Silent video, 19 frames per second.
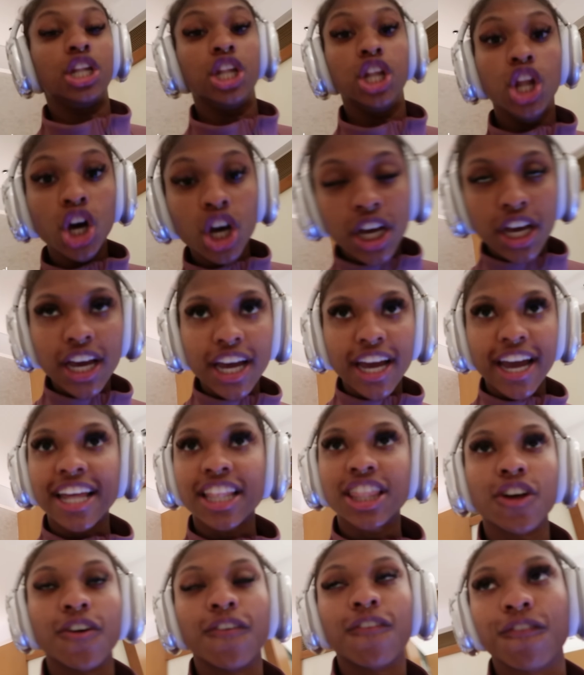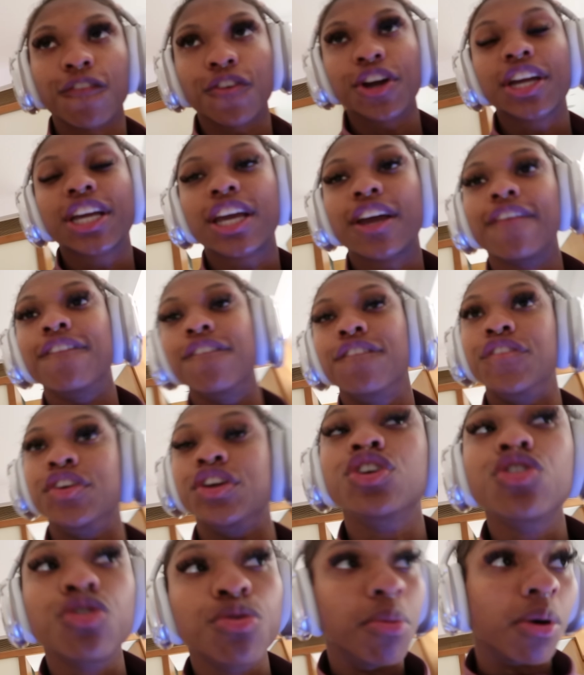look at the freaking
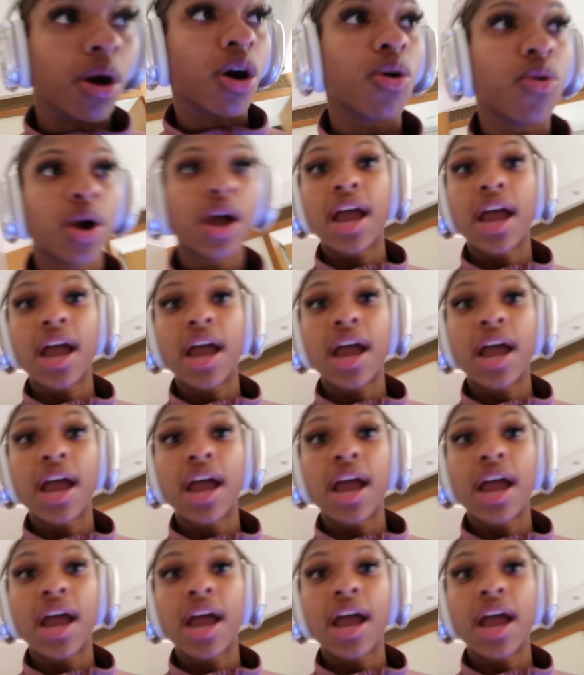view, bro.